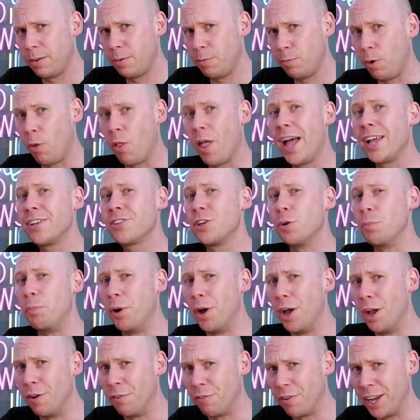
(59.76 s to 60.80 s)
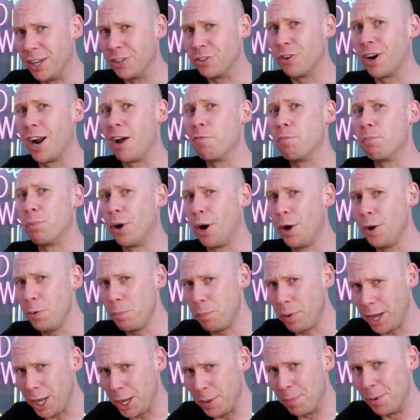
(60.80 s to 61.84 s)
Well, that's a perfect draft pro,
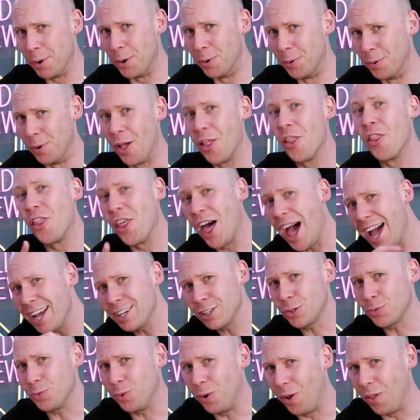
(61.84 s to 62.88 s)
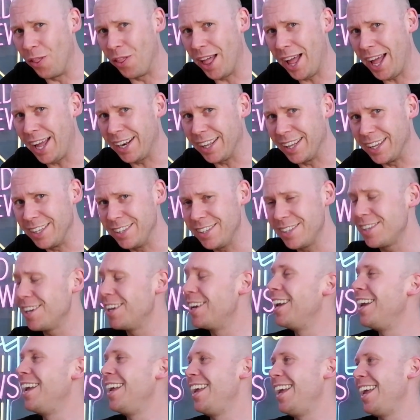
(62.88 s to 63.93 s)
people. That's what that is.
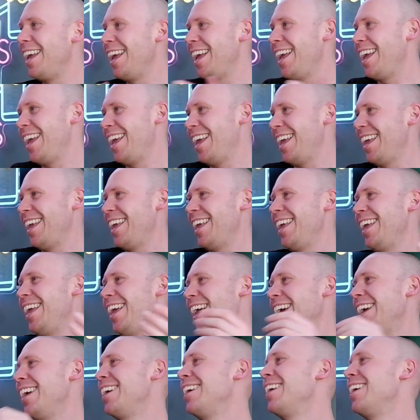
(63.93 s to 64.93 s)
yeah.